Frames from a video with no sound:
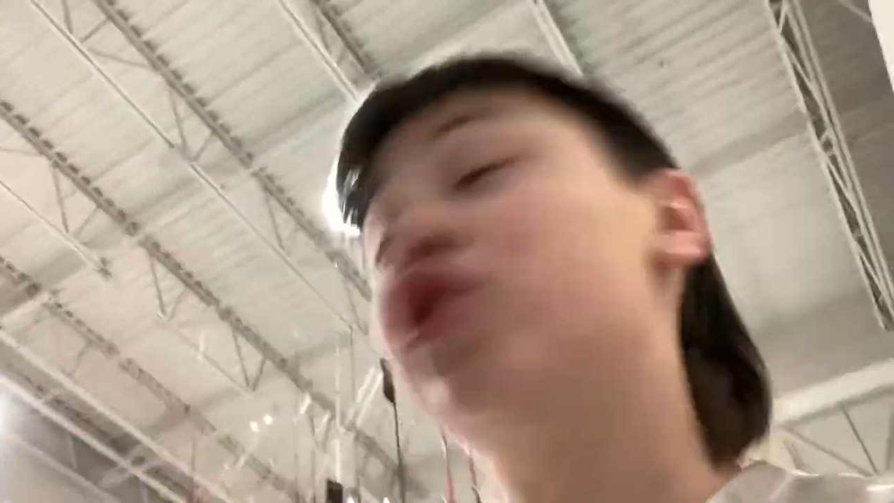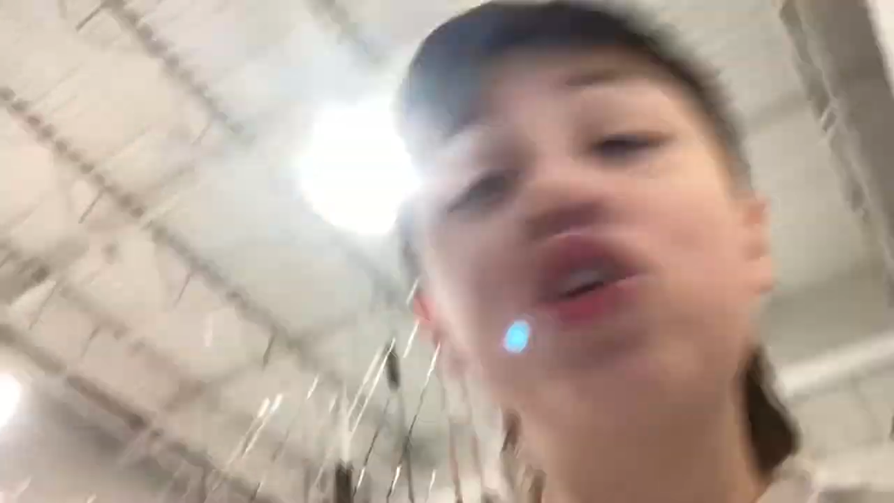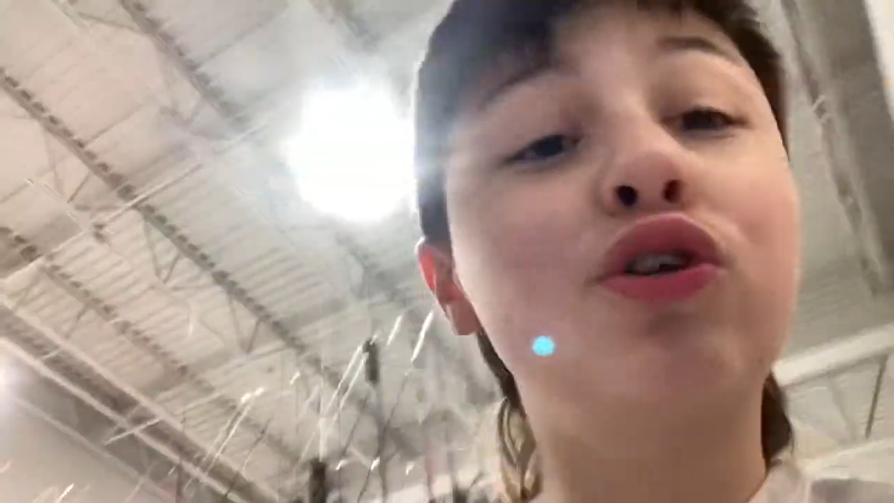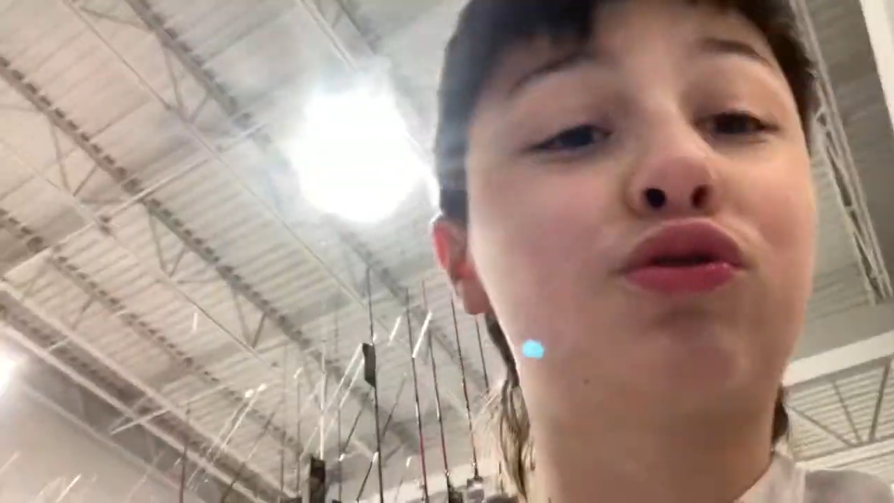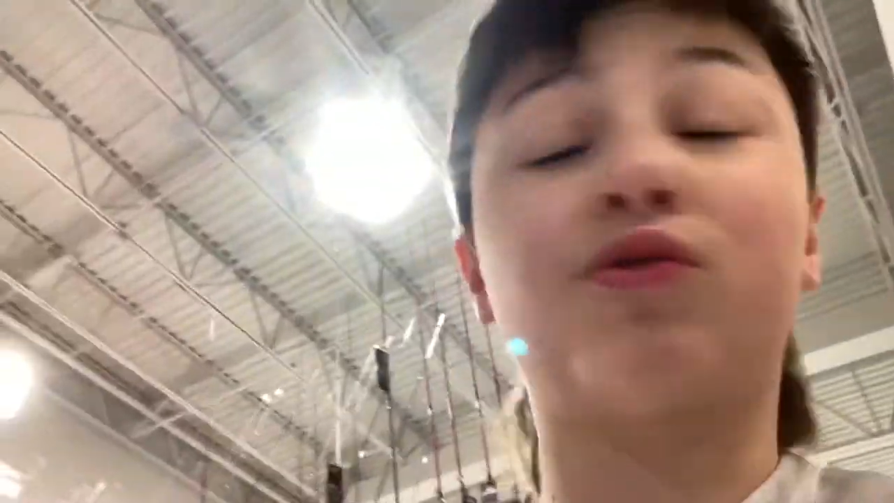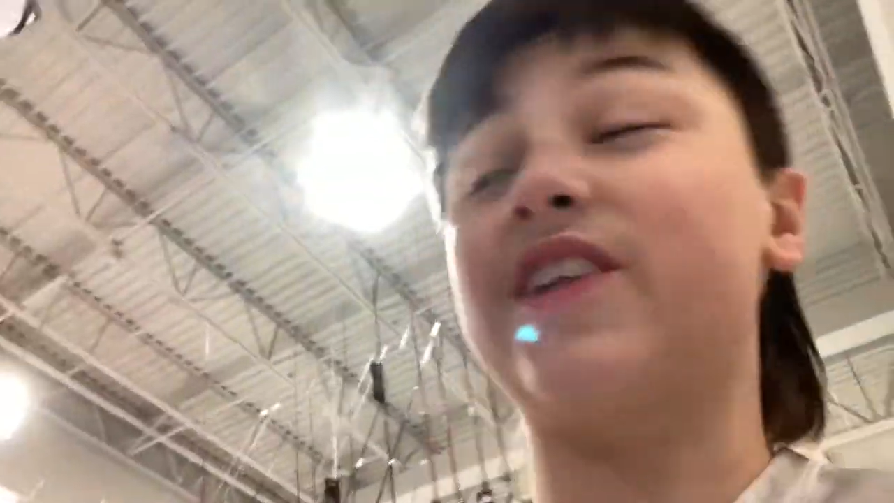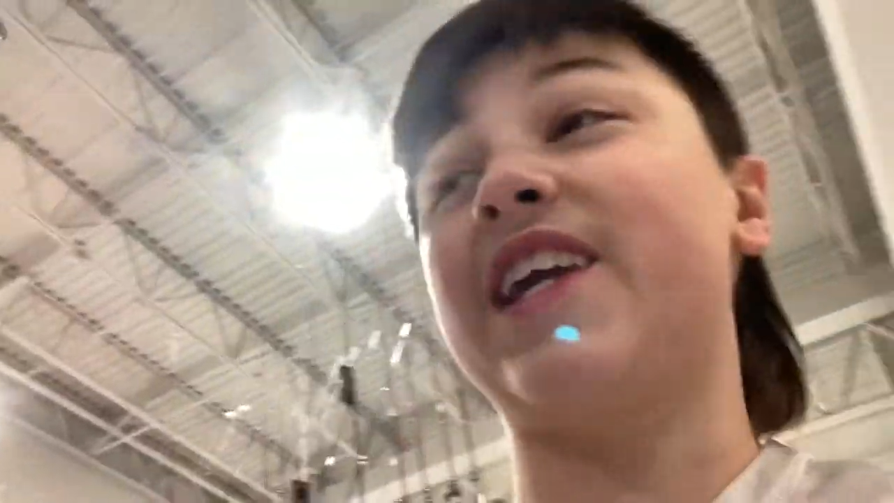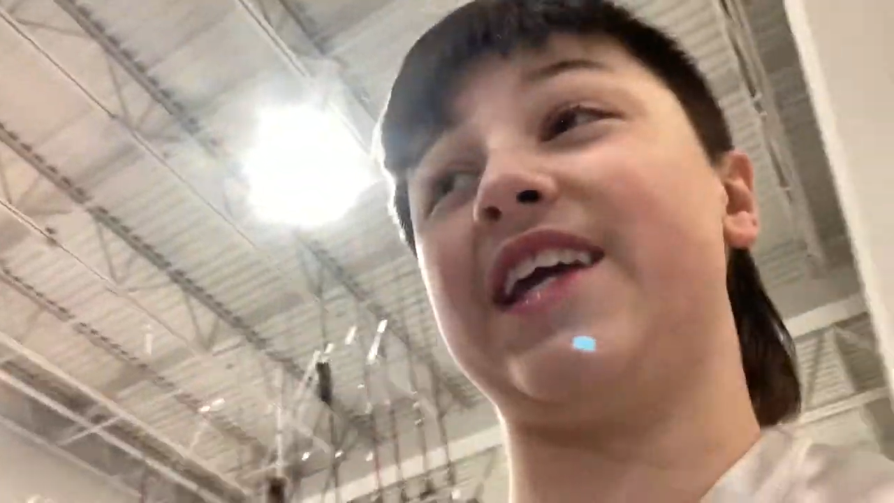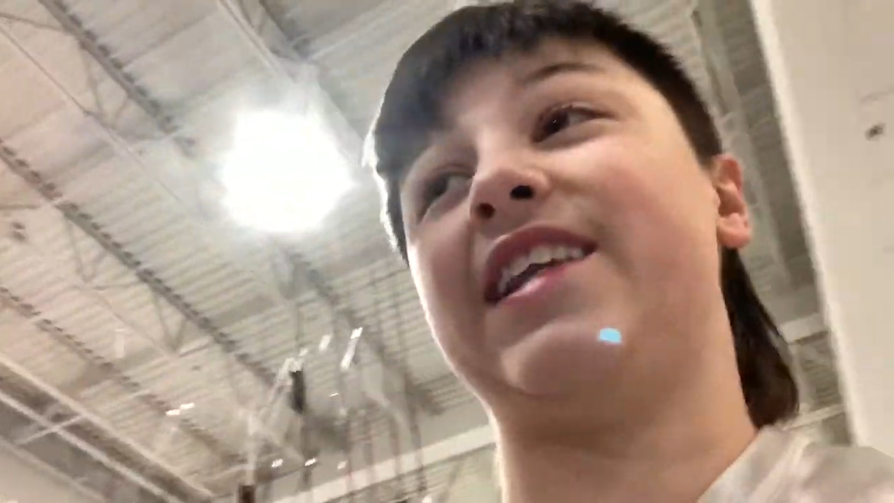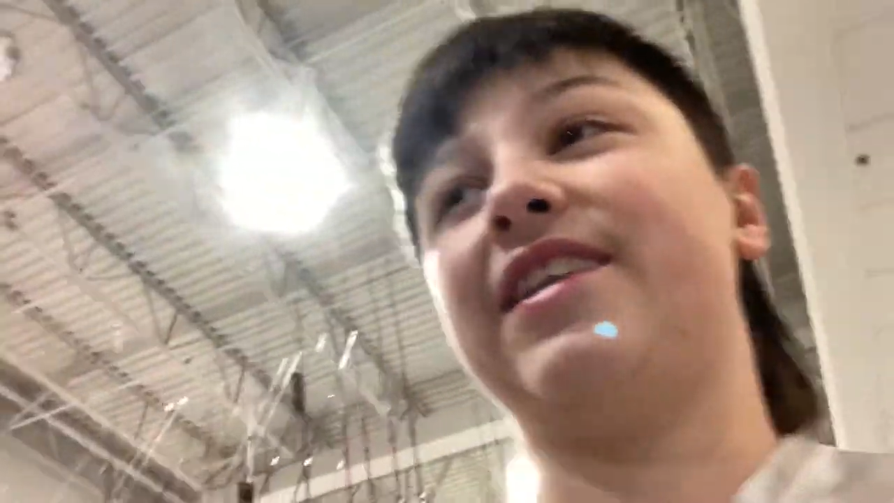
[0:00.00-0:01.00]

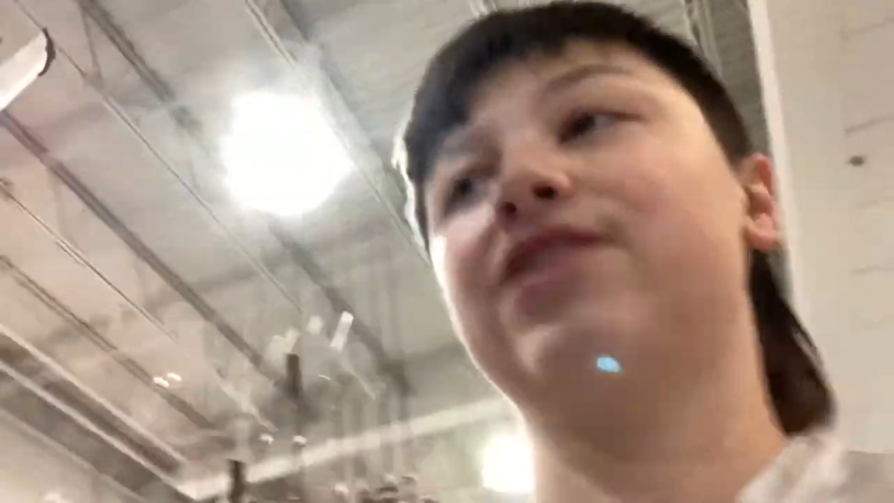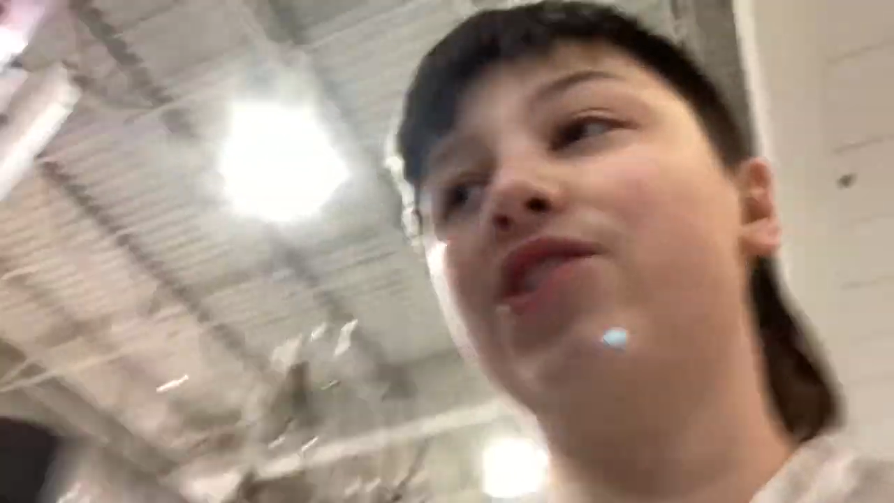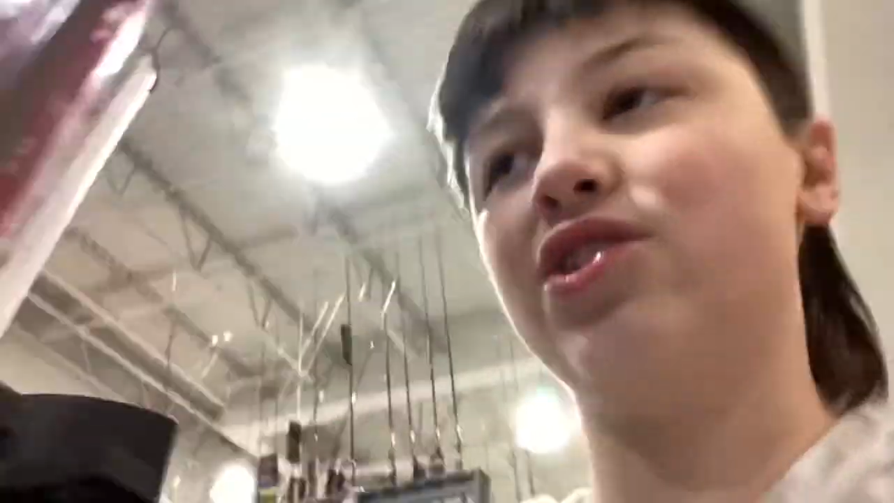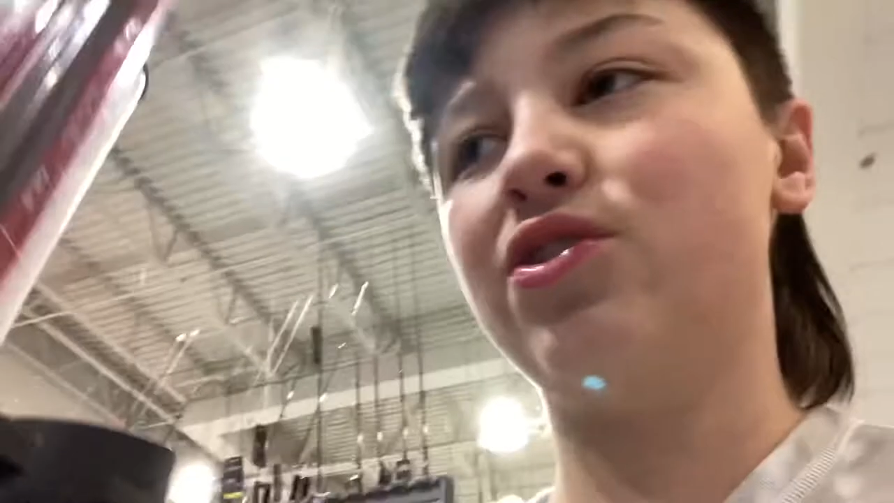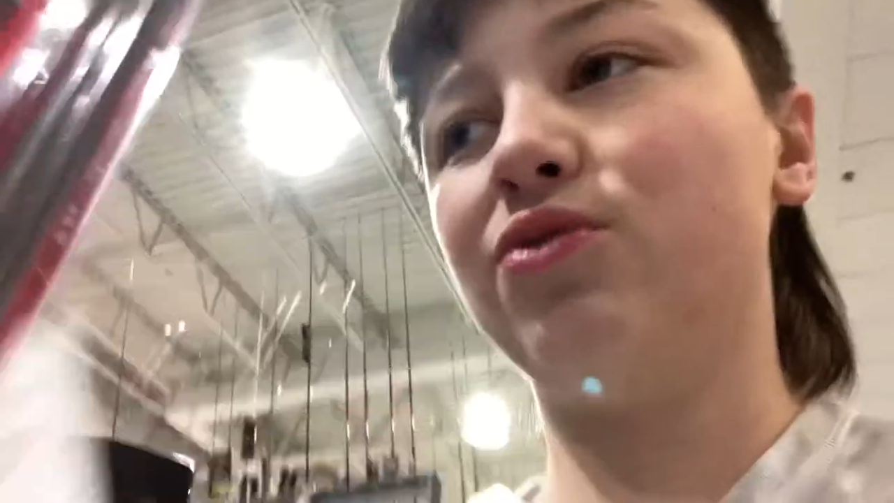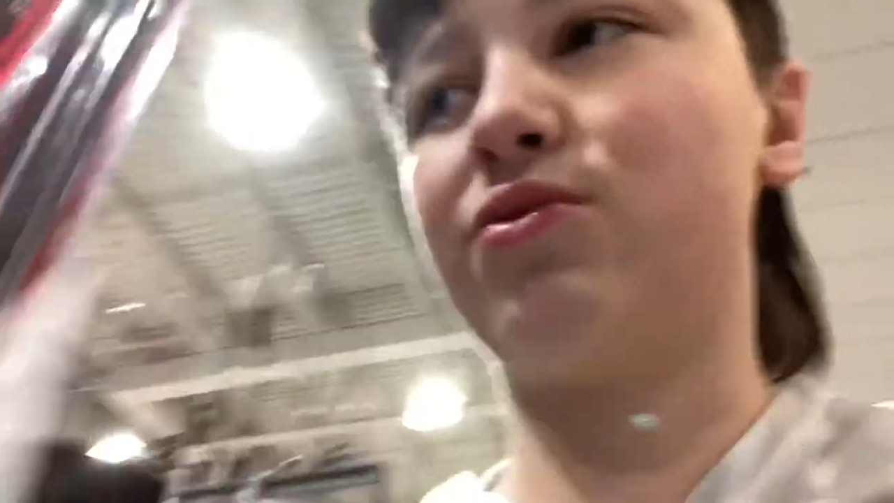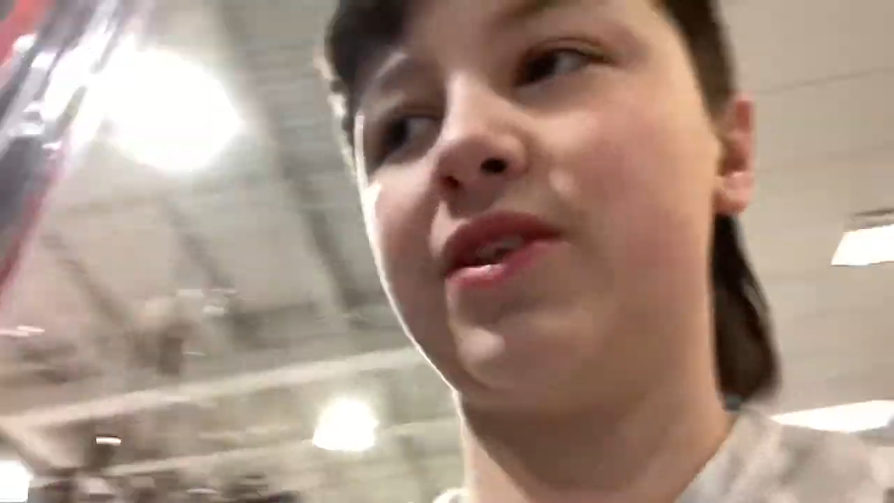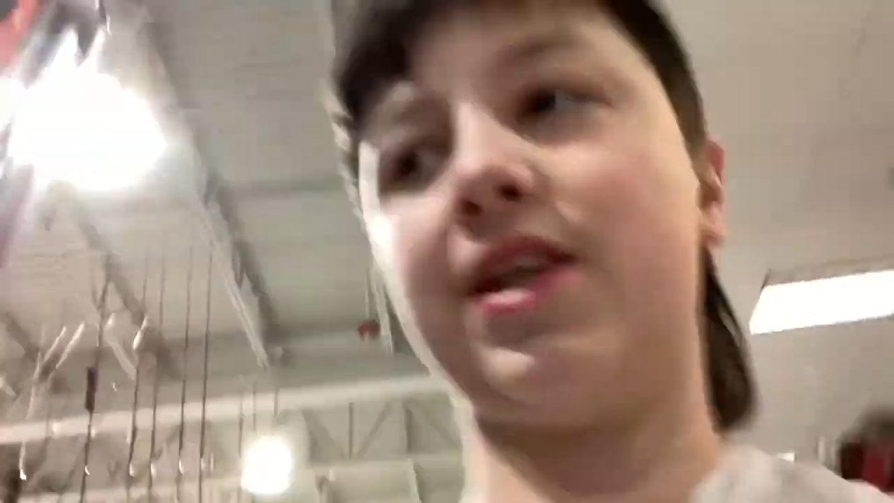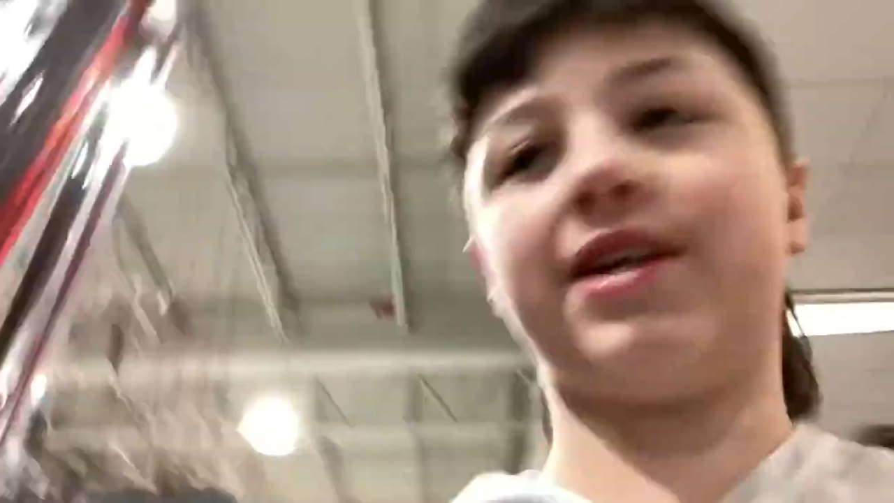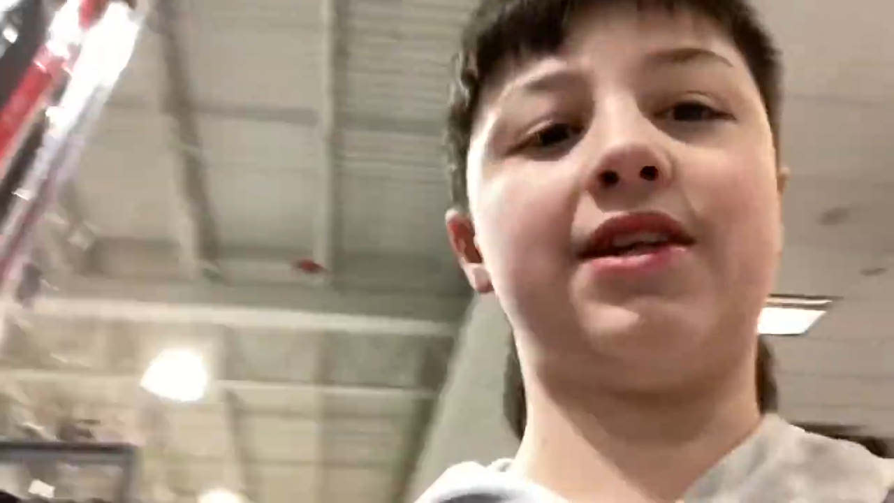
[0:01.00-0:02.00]

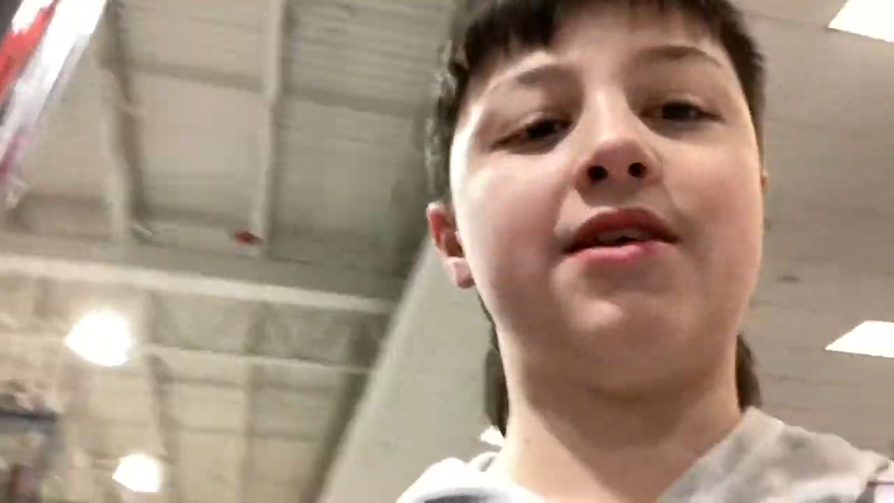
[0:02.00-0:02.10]
$2.28.